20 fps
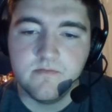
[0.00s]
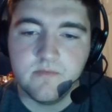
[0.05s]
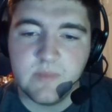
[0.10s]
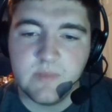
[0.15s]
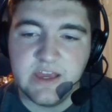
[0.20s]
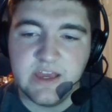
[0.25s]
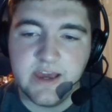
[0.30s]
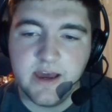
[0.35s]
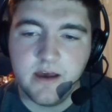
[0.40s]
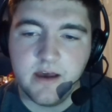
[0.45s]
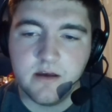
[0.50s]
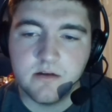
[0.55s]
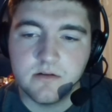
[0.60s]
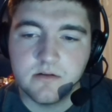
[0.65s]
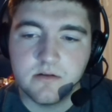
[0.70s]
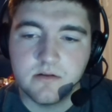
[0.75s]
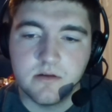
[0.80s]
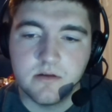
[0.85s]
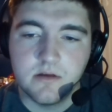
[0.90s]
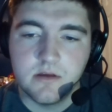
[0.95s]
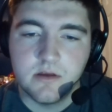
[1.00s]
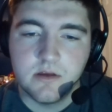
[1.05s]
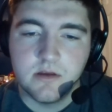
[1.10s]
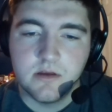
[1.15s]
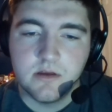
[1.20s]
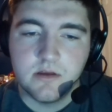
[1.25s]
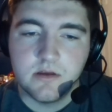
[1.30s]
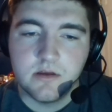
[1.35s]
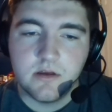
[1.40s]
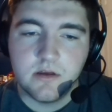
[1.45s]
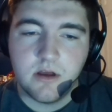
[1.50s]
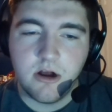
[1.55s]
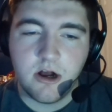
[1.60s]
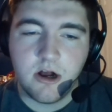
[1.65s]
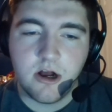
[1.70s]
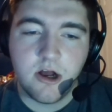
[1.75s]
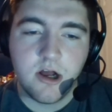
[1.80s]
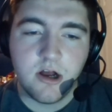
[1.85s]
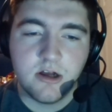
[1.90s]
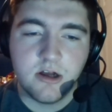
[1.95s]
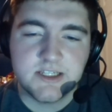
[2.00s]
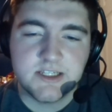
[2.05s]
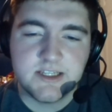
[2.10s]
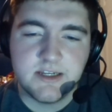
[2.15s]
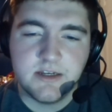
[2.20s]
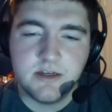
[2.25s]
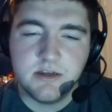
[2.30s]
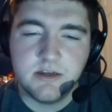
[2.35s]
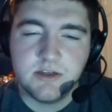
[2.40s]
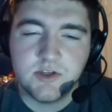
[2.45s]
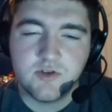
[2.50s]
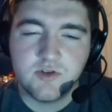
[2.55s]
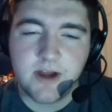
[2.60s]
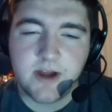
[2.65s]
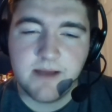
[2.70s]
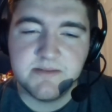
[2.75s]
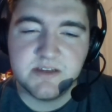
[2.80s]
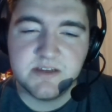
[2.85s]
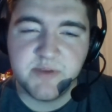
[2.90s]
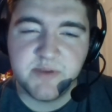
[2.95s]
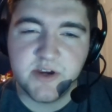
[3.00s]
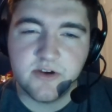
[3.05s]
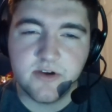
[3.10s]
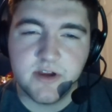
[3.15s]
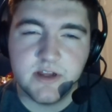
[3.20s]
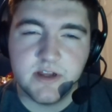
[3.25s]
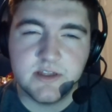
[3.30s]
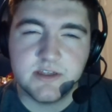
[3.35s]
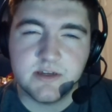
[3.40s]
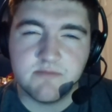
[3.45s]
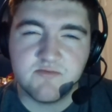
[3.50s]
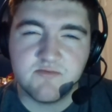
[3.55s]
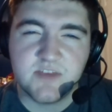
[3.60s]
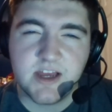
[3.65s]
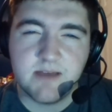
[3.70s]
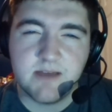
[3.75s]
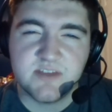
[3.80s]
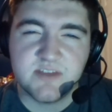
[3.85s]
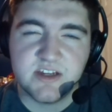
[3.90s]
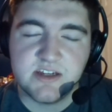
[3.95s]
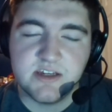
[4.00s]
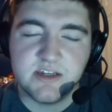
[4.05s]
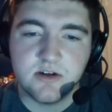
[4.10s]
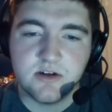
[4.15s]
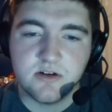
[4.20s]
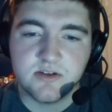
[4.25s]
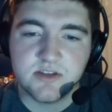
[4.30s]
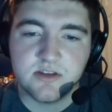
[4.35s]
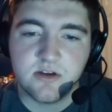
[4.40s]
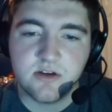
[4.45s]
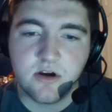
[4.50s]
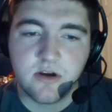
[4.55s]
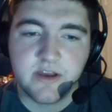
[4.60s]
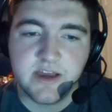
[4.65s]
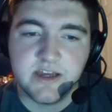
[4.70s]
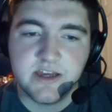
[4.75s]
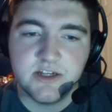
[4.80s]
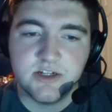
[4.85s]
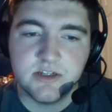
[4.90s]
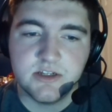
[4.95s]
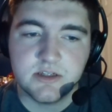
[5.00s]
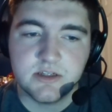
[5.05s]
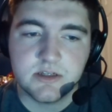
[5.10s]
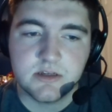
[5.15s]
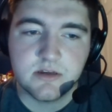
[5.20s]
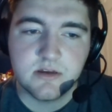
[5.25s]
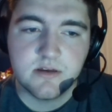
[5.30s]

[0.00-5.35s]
yeah. Austin describes a period sometimes that he calls the Dark Ages,